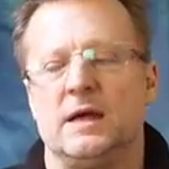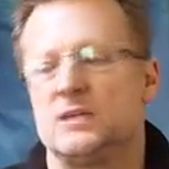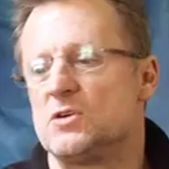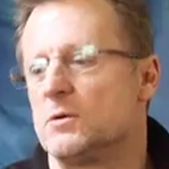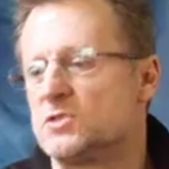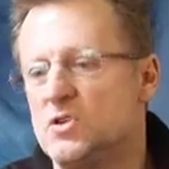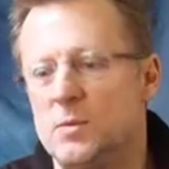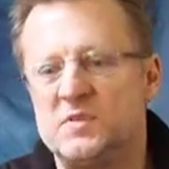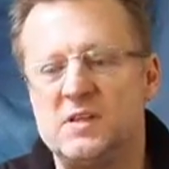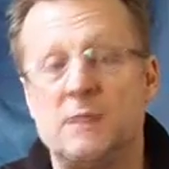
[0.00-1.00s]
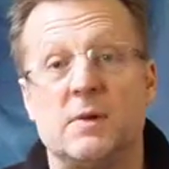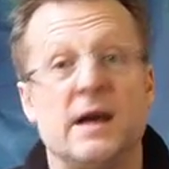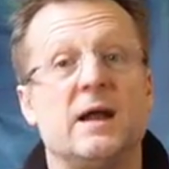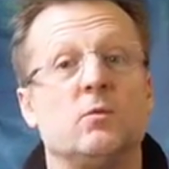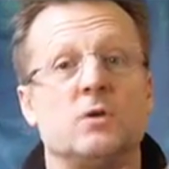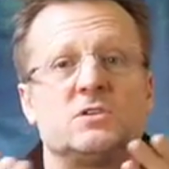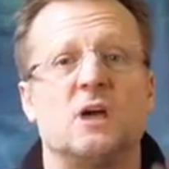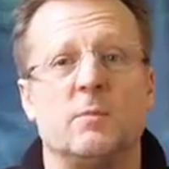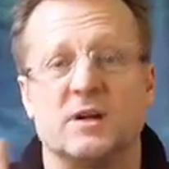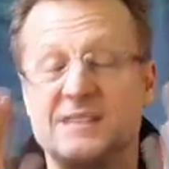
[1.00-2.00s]
And so I was so upset by it, I wrote
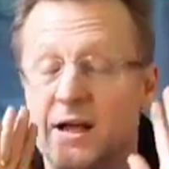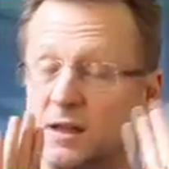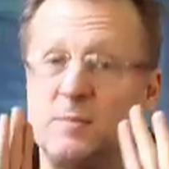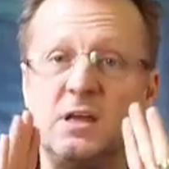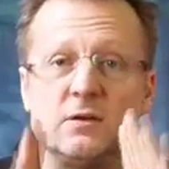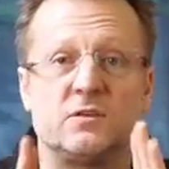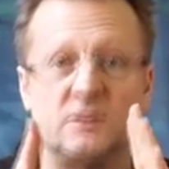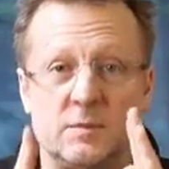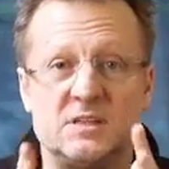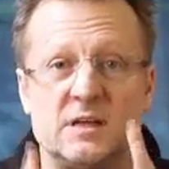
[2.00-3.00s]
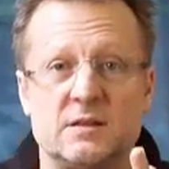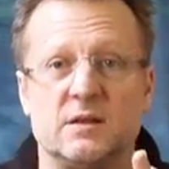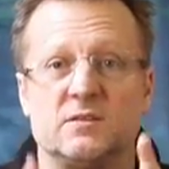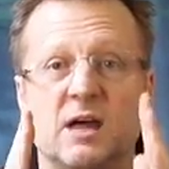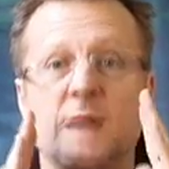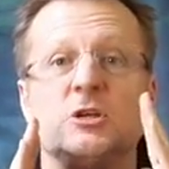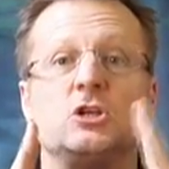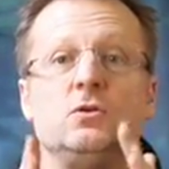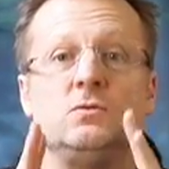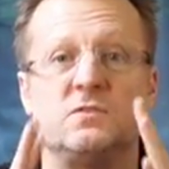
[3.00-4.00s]
Starbucks. Now, let me tell you this. I'm a
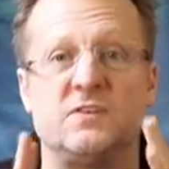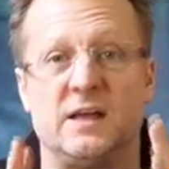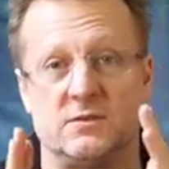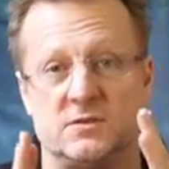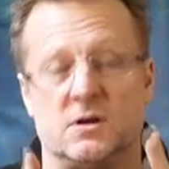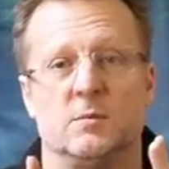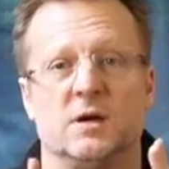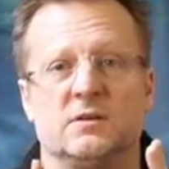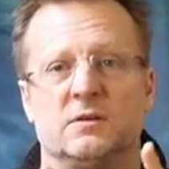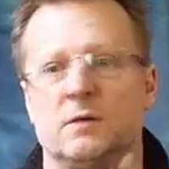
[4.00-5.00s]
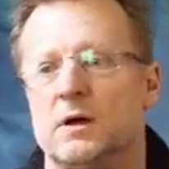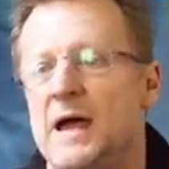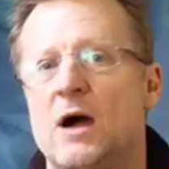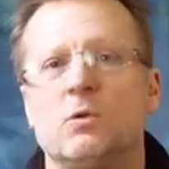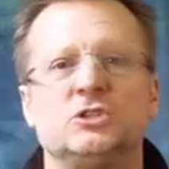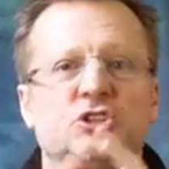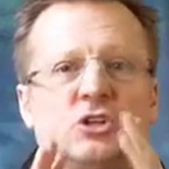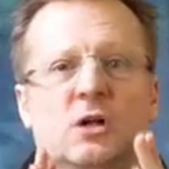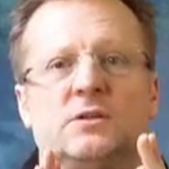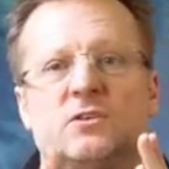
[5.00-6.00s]
huge fan of Starbucks. Howard
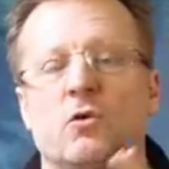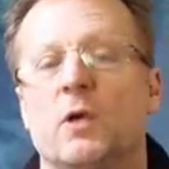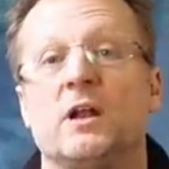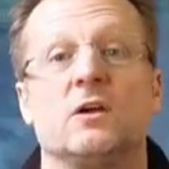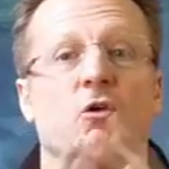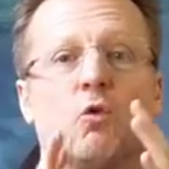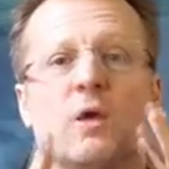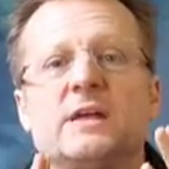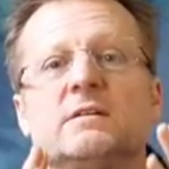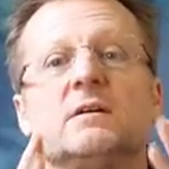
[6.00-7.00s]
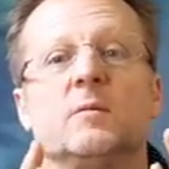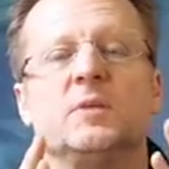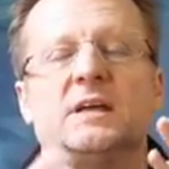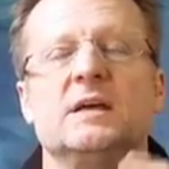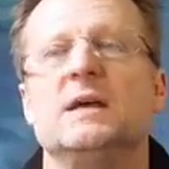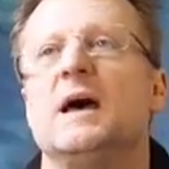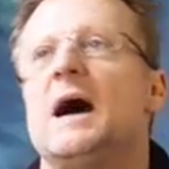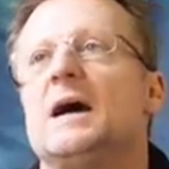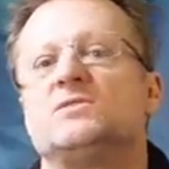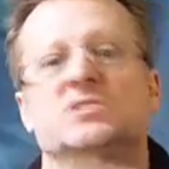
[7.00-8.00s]
Schultz created a great company.
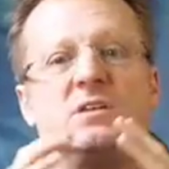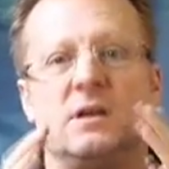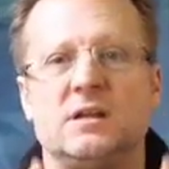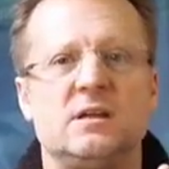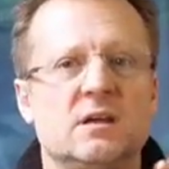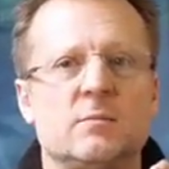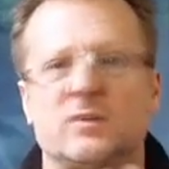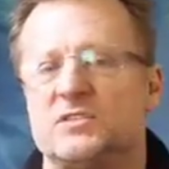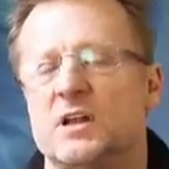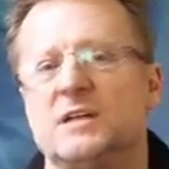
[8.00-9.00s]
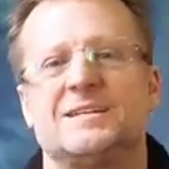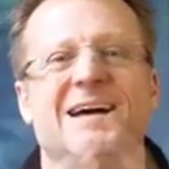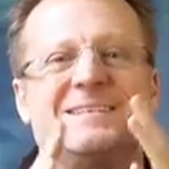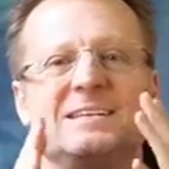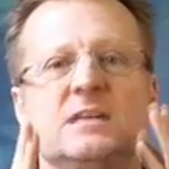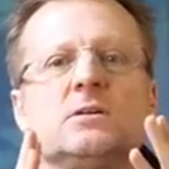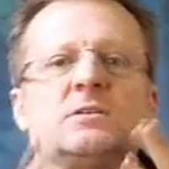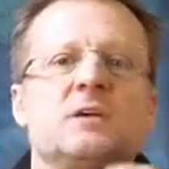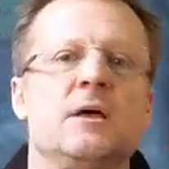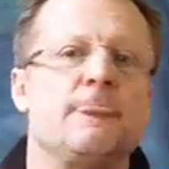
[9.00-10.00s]
I've studied him. I've studied his
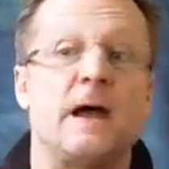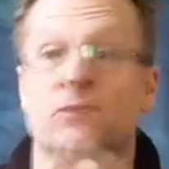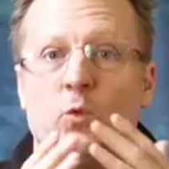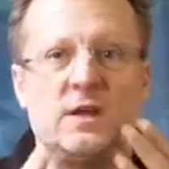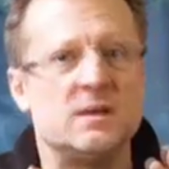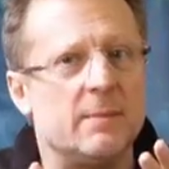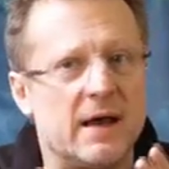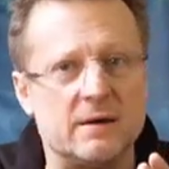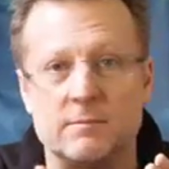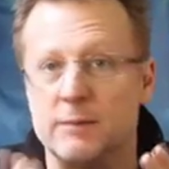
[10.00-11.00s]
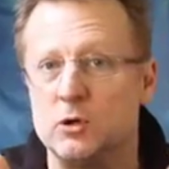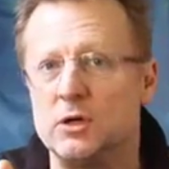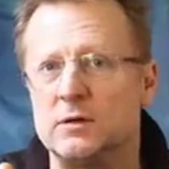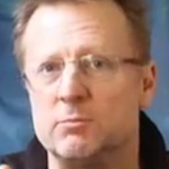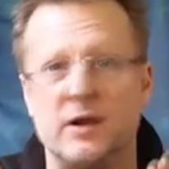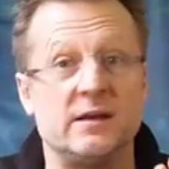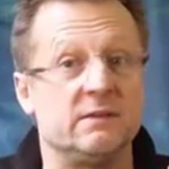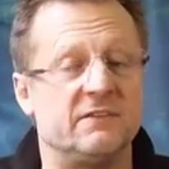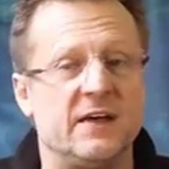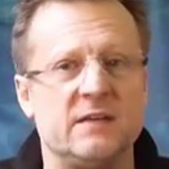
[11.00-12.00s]
ideals. I've written about it in my book,
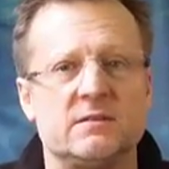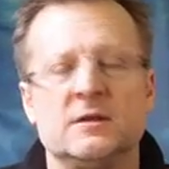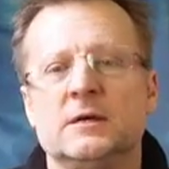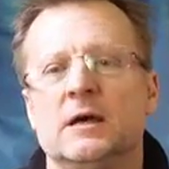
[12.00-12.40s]
Branding Faith.